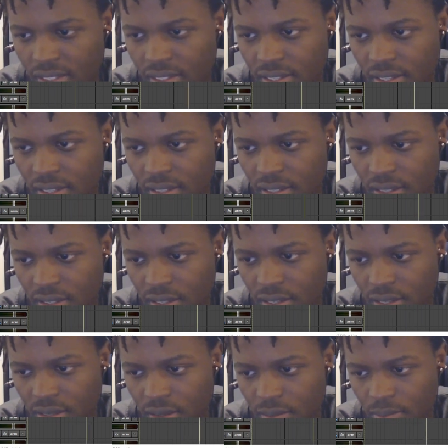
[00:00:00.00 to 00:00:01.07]
and
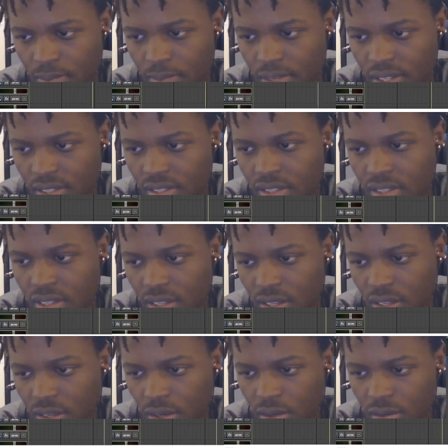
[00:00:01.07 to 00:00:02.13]
the mids.
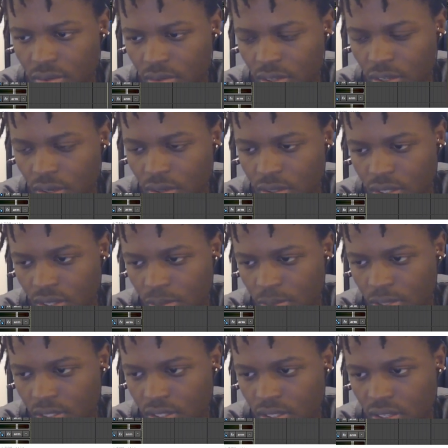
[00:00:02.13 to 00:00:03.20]
No, the lows and the
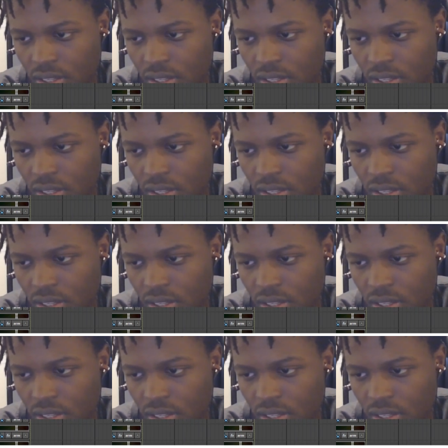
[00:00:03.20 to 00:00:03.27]
mids.